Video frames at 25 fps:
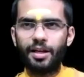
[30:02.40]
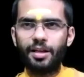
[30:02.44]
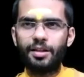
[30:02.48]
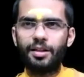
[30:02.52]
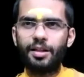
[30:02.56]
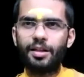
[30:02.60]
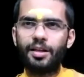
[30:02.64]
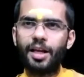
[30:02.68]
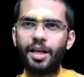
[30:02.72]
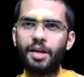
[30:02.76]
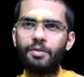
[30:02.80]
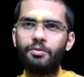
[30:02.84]

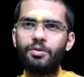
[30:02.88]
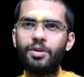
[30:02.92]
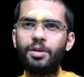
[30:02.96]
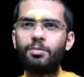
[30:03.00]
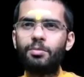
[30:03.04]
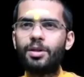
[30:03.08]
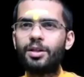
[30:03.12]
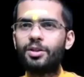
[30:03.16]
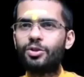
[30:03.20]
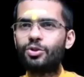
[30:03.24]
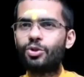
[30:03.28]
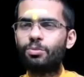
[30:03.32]
then
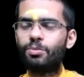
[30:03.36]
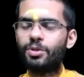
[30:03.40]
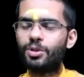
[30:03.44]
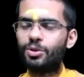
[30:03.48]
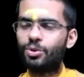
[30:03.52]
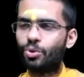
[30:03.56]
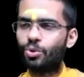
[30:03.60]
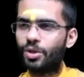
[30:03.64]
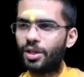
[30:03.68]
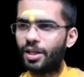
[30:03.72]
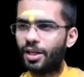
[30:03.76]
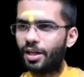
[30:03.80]
everybody should be
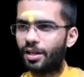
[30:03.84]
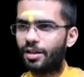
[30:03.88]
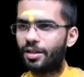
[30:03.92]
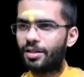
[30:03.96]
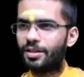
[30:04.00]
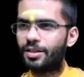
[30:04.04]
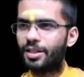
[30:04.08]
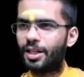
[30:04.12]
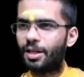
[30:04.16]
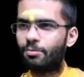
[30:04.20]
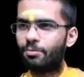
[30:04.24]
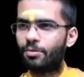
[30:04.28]
Sukhi at the
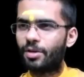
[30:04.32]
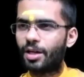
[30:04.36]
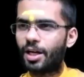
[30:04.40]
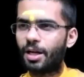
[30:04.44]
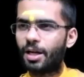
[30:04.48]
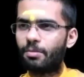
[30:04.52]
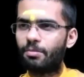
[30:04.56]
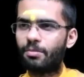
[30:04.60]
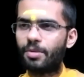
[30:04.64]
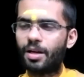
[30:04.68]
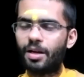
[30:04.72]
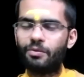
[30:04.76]
same
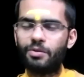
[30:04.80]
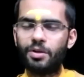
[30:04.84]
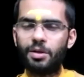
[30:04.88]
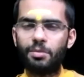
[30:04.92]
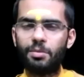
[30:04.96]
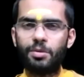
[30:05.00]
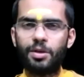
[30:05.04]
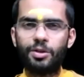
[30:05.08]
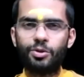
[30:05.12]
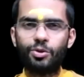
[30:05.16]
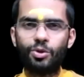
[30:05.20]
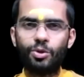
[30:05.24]
time.
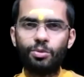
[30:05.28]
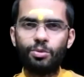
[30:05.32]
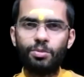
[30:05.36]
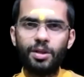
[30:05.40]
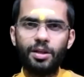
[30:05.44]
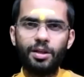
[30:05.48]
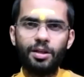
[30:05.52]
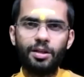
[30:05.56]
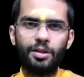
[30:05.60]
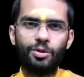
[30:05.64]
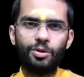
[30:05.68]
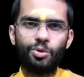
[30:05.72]
Everybody should
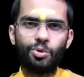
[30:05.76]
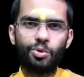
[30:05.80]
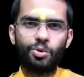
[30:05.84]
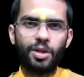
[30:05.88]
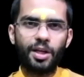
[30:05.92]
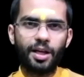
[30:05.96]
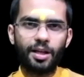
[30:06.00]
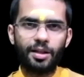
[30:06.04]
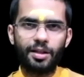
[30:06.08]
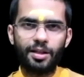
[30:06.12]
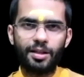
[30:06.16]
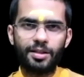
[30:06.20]
be
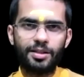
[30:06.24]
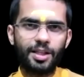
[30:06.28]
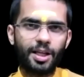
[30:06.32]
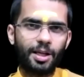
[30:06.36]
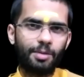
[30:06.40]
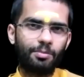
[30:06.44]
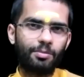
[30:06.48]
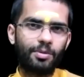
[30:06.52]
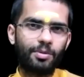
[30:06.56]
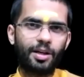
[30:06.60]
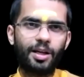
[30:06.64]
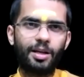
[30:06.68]
Dukhi at the
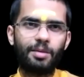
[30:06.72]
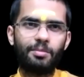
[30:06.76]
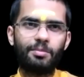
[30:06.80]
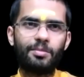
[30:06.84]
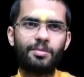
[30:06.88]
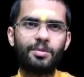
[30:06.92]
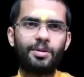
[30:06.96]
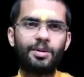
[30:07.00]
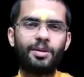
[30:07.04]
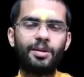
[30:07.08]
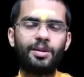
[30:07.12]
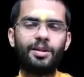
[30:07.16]
same time.
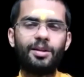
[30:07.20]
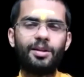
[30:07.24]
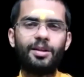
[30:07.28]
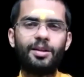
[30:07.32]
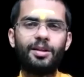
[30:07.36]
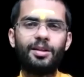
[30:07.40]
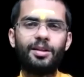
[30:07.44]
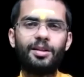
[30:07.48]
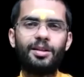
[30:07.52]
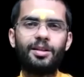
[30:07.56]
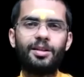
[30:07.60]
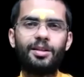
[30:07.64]

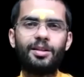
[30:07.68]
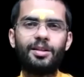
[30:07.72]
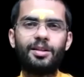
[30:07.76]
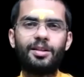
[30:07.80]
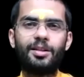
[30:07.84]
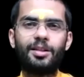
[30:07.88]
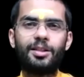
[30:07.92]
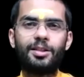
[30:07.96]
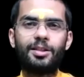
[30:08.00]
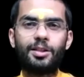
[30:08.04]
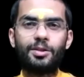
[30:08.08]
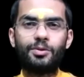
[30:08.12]

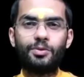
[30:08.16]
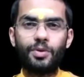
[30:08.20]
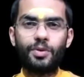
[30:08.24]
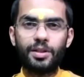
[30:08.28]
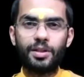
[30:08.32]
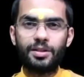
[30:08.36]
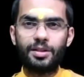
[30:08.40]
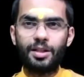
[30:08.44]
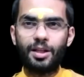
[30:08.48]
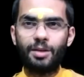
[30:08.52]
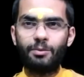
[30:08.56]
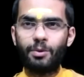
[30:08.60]
His
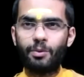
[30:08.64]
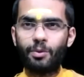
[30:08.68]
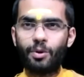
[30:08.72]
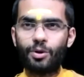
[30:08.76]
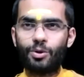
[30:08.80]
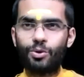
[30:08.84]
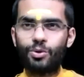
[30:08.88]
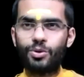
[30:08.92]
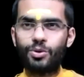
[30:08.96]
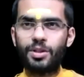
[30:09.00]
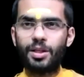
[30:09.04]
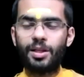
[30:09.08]
first thing we want
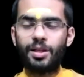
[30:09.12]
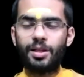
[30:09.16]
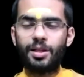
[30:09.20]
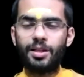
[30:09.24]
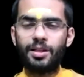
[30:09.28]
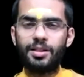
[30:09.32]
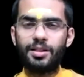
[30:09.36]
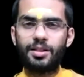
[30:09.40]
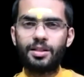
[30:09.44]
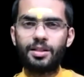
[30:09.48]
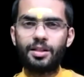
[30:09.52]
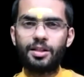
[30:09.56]
to say
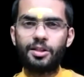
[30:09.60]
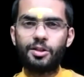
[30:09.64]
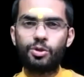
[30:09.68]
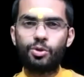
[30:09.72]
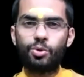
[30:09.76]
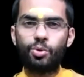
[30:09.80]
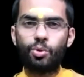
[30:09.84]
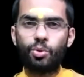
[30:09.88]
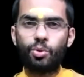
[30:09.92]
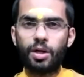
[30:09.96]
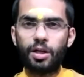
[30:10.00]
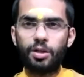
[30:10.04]
is,
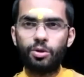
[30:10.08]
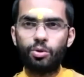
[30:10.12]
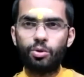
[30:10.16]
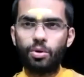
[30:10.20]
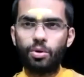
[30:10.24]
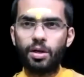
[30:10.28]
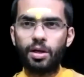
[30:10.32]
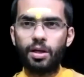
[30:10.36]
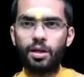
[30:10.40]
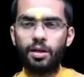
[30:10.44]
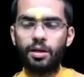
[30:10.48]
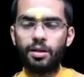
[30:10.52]
Sukha
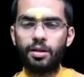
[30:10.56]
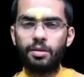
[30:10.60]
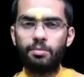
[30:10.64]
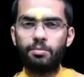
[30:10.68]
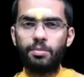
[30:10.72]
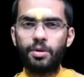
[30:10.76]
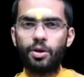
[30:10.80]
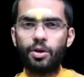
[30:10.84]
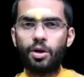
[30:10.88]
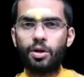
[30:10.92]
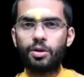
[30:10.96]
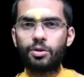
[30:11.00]
Dukkha
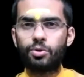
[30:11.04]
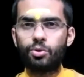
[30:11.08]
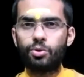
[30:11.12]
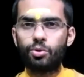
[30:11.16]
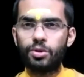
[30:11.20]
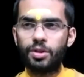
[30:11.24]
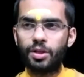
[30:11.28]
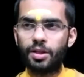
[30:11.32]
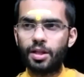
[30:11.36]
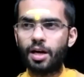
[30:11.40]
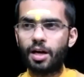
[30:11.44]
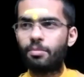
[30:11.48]
belongs to
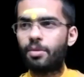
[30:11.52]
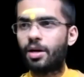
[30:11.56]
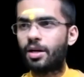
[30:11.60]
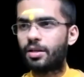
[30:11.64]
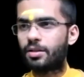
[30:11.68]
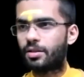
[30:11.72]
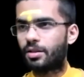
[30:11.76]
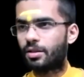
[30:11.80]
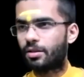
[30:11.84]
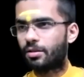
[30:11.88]
Chidabhasa,